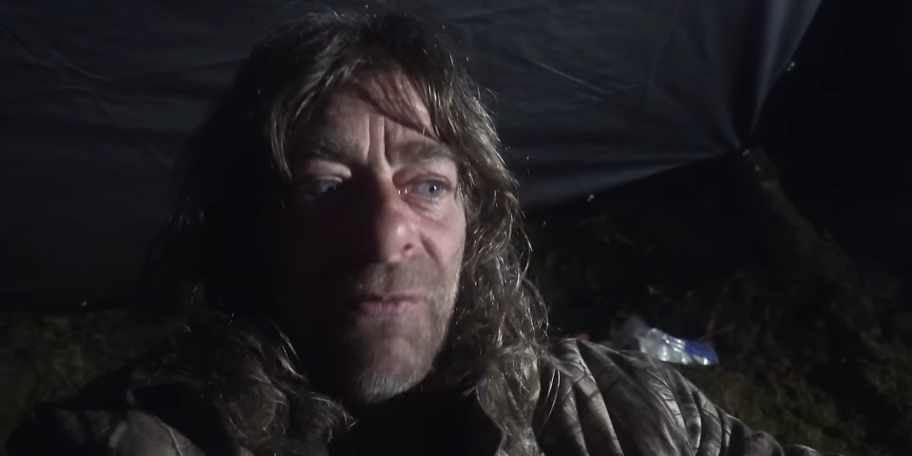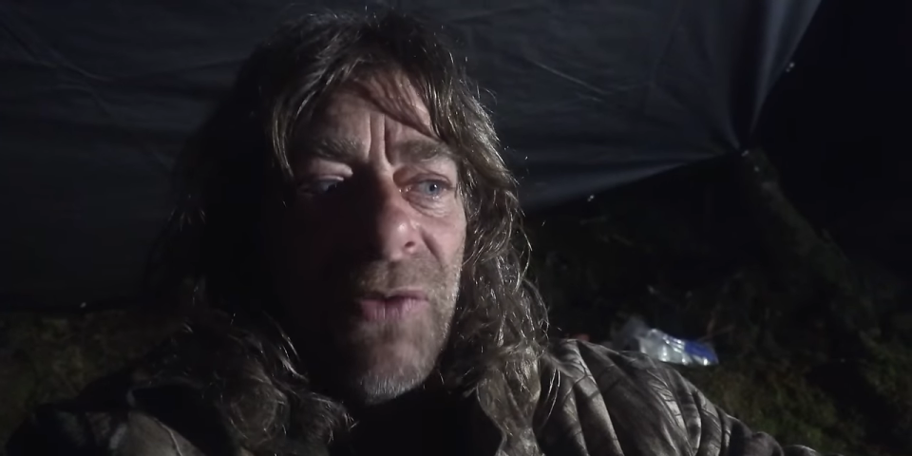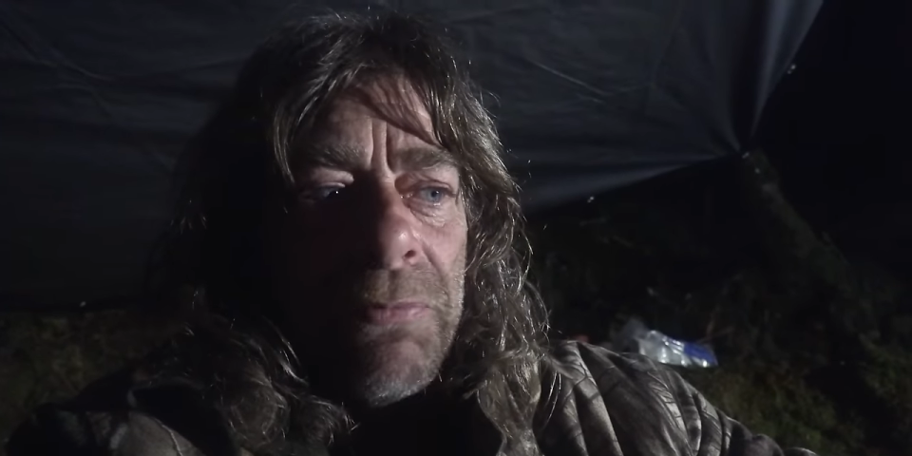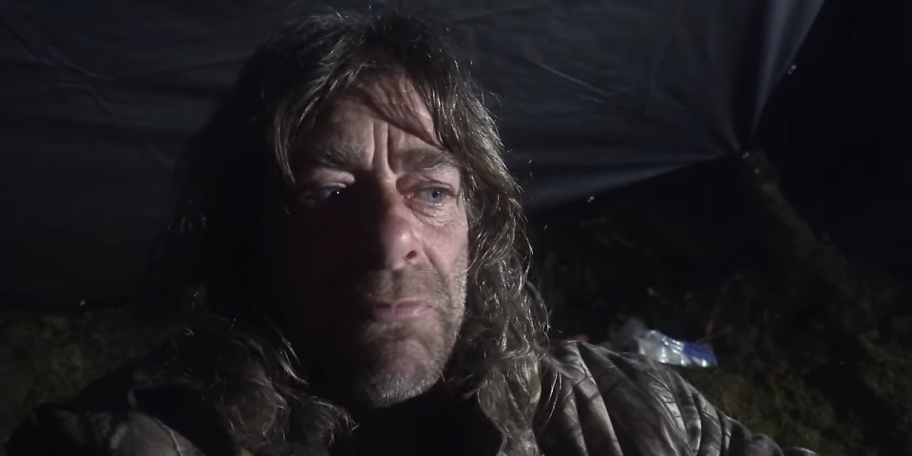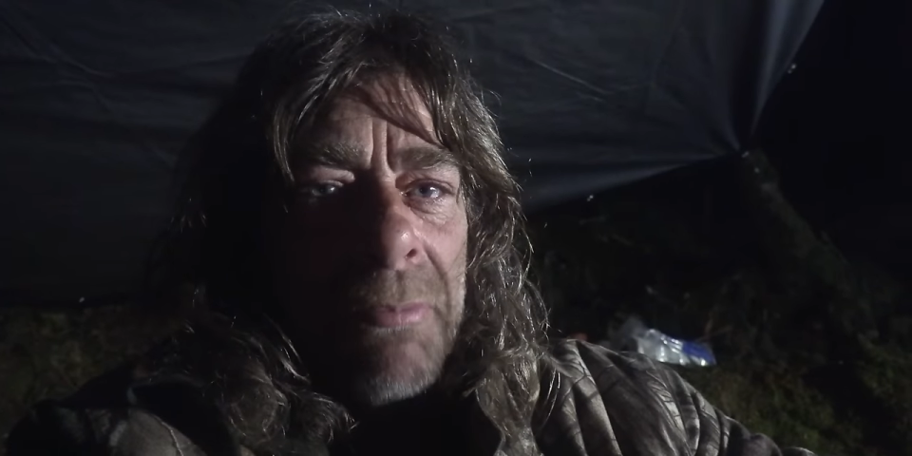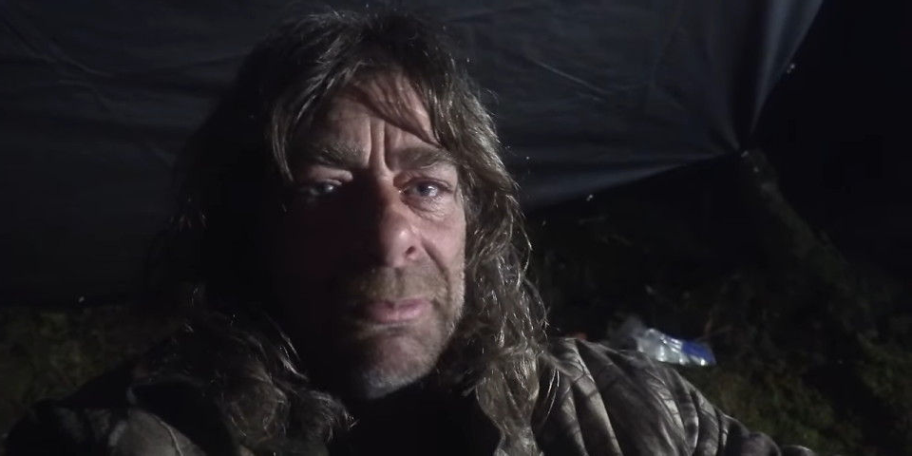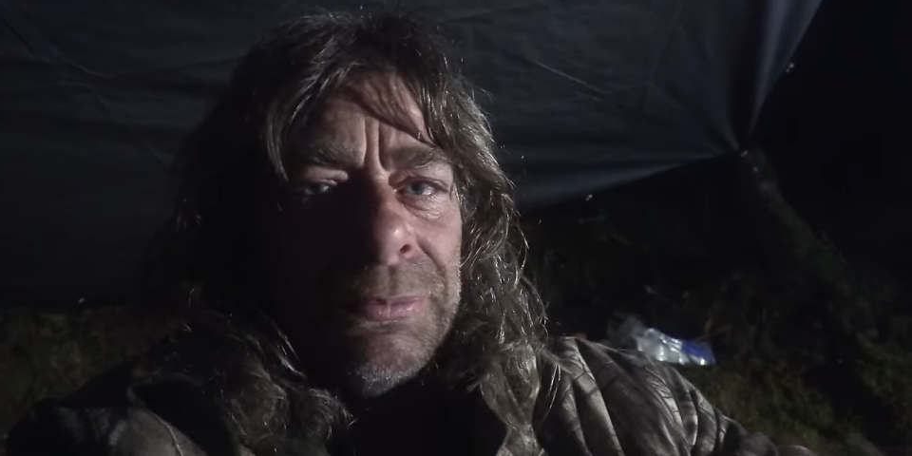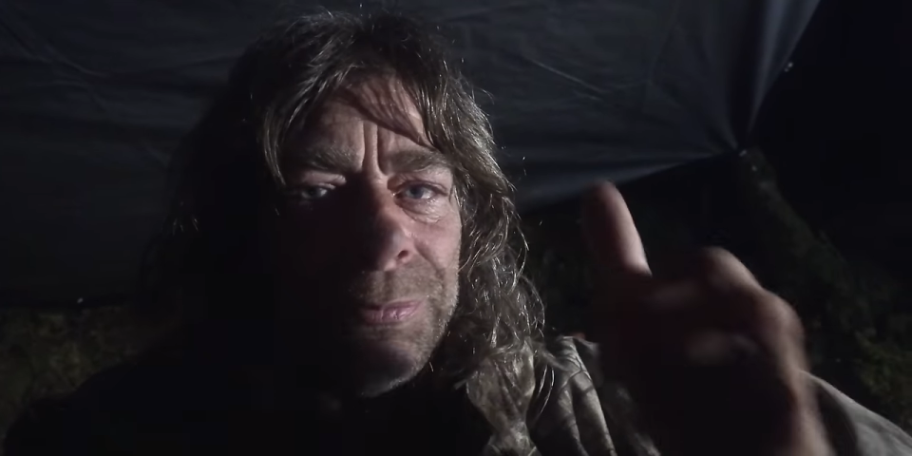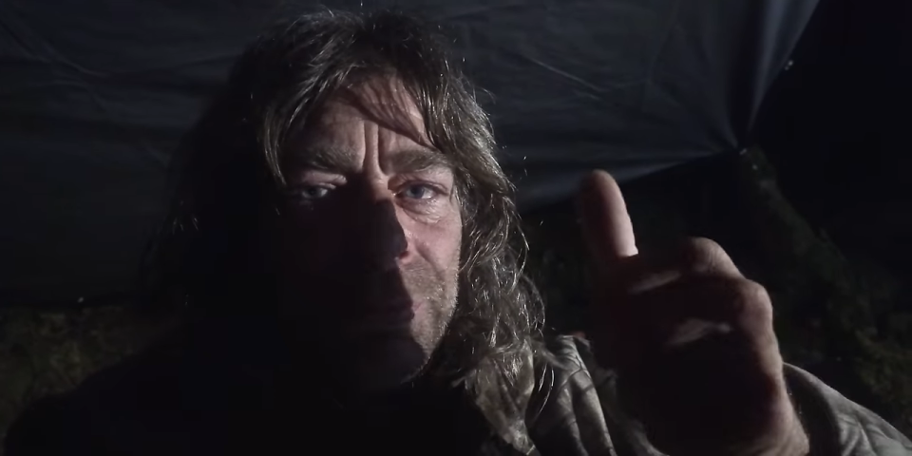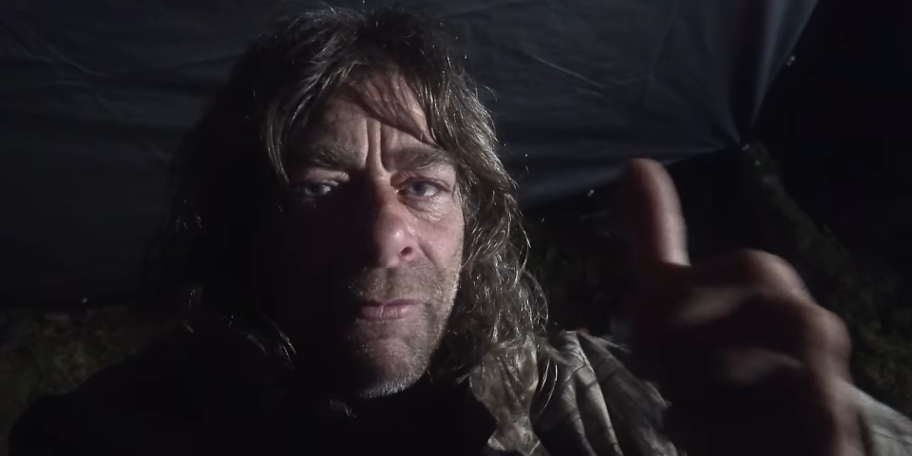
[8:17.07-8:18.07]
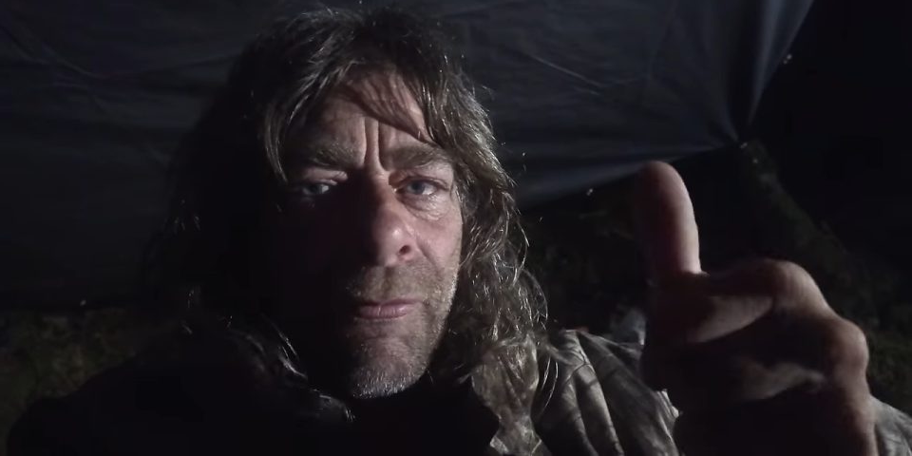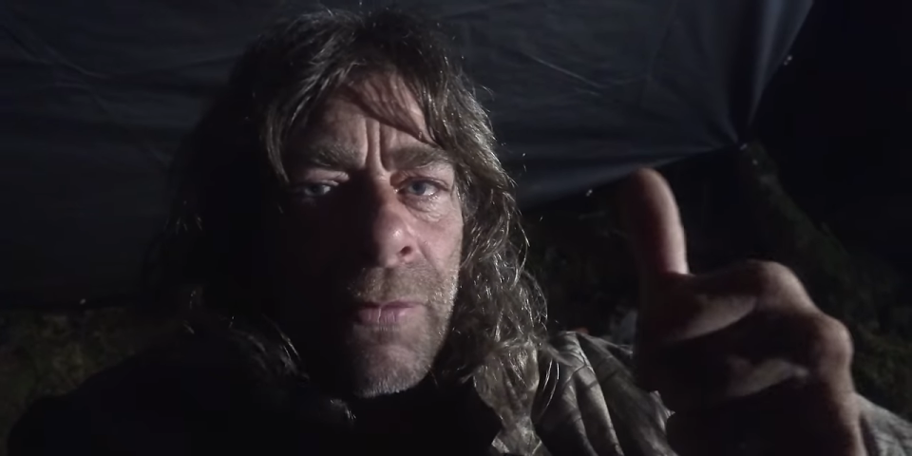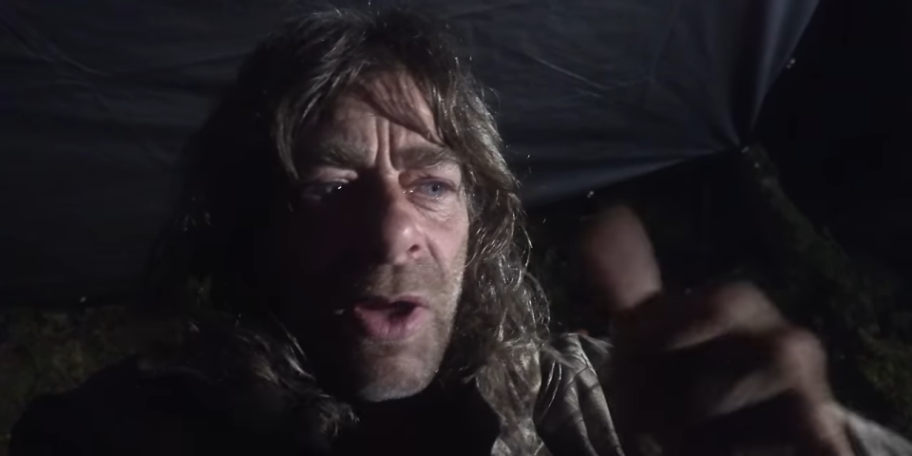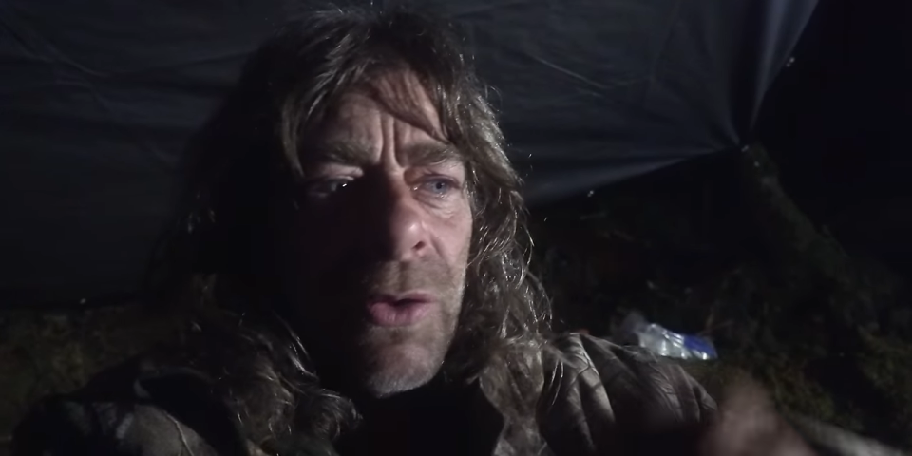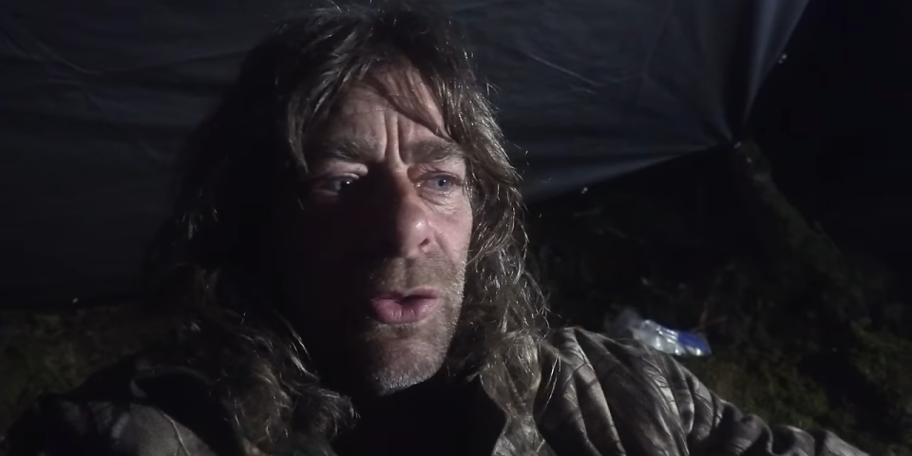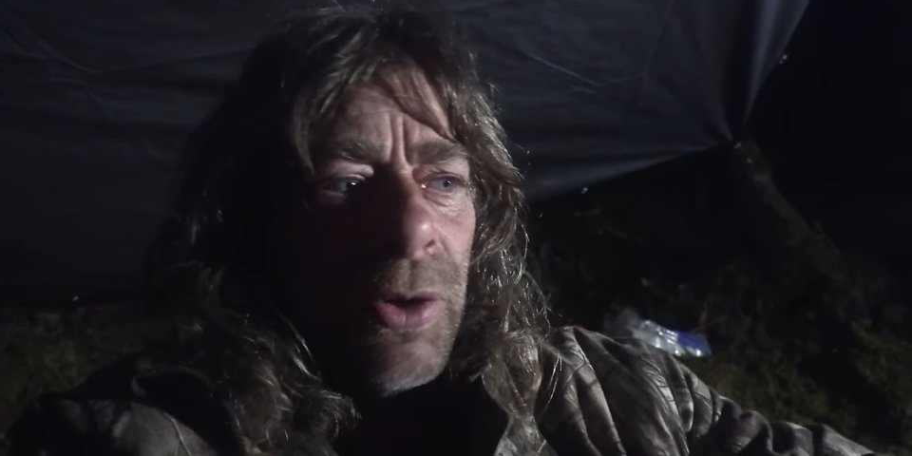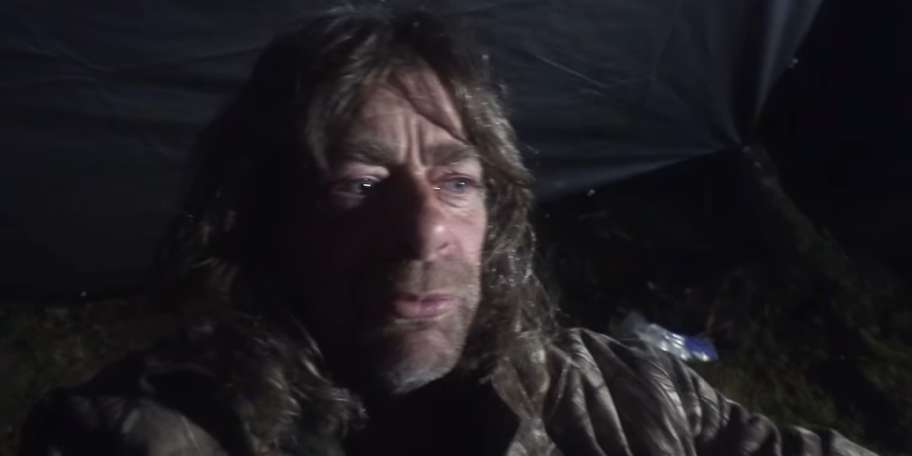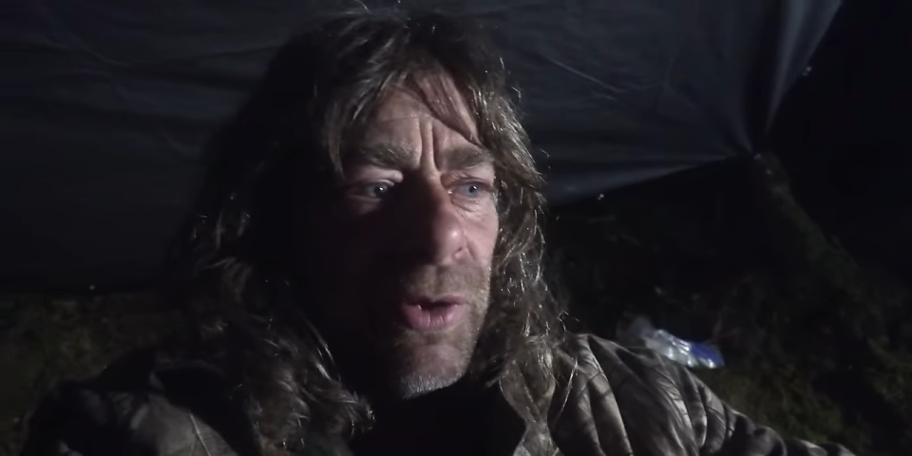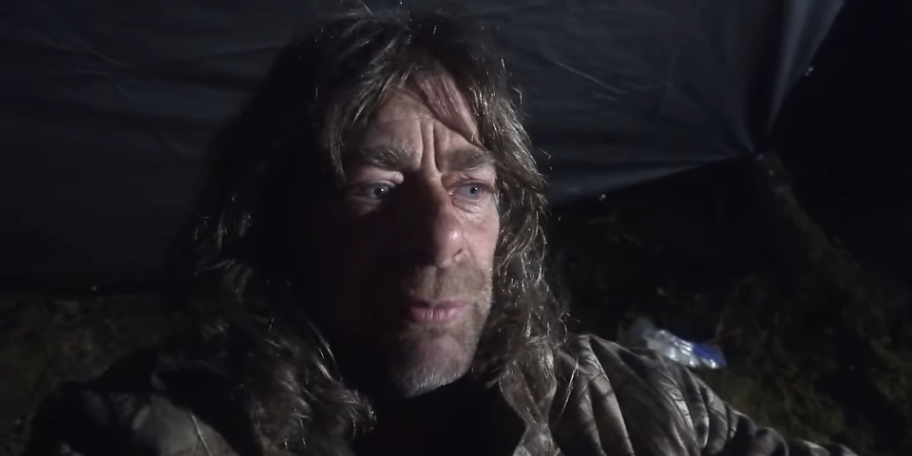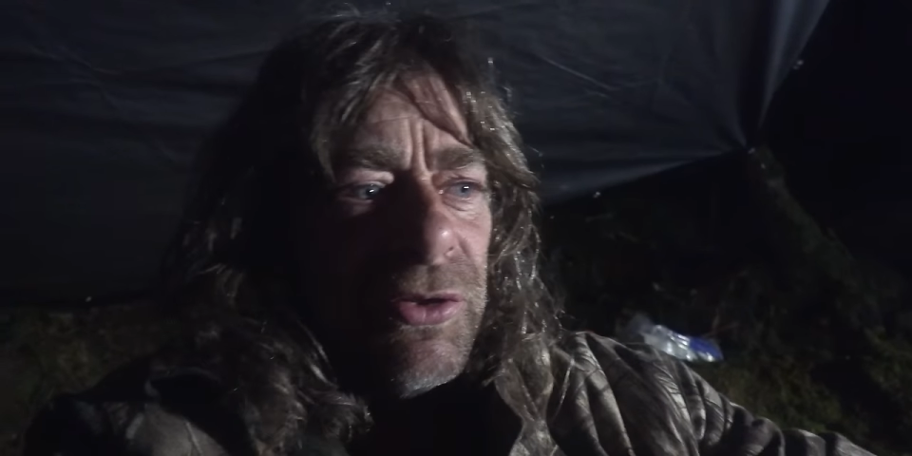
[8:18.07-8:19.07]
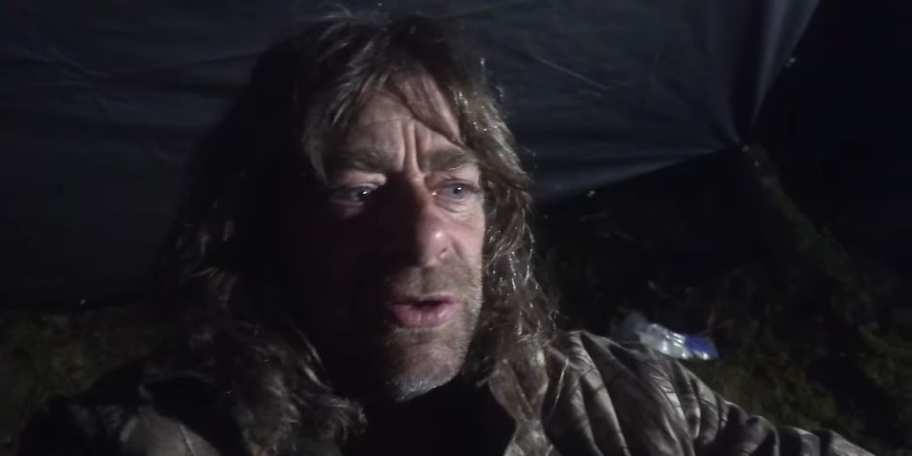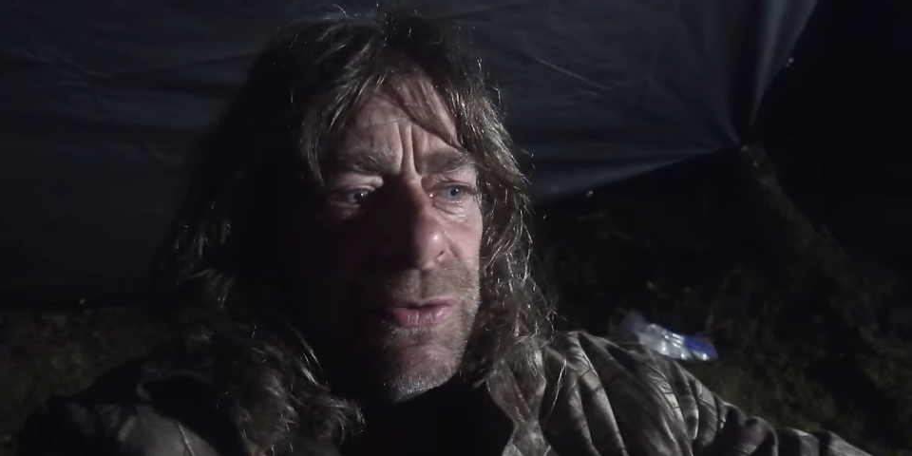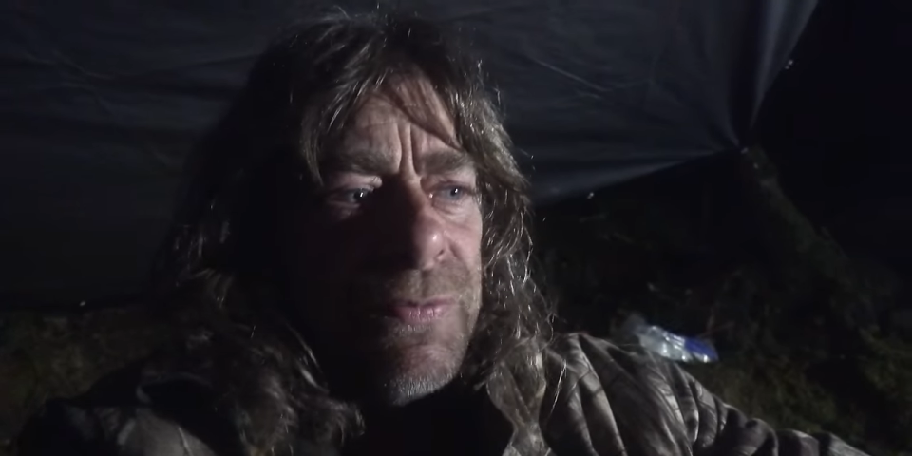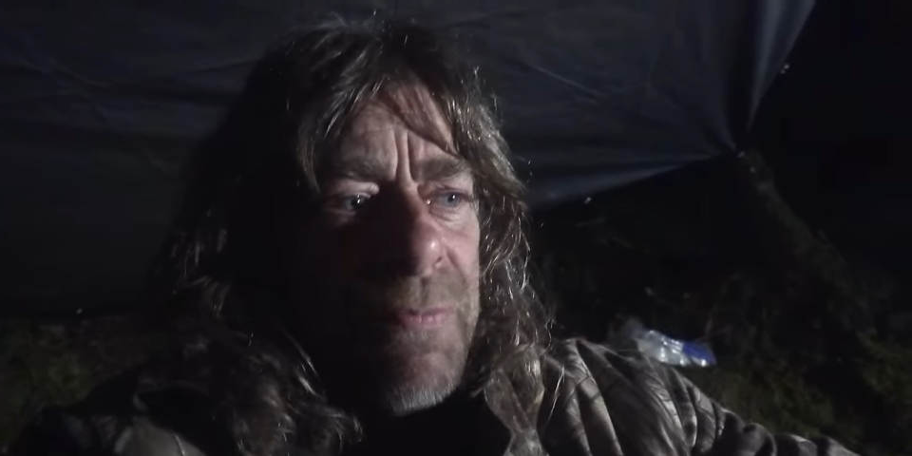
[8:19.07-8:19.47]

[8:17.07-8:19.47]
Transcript: Finn. Thumbs up to you.